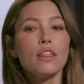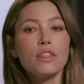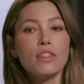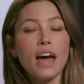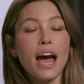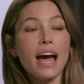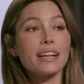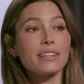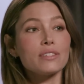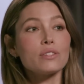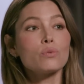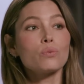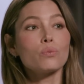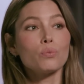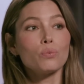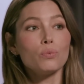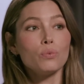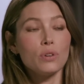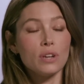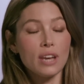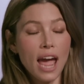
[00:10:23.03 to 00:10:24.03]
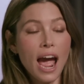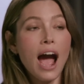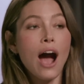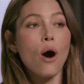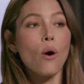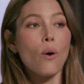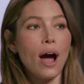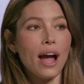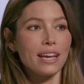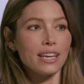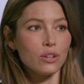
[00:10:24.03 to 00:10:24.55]
that's
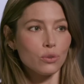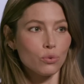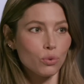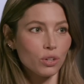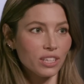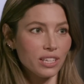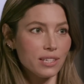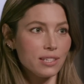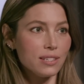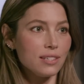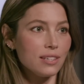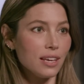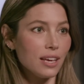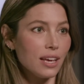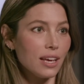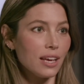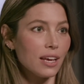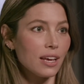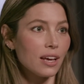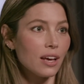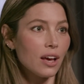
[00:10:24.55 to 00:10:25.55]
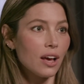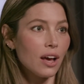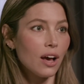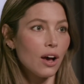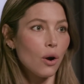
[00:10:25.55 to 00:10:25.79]
now I can really see,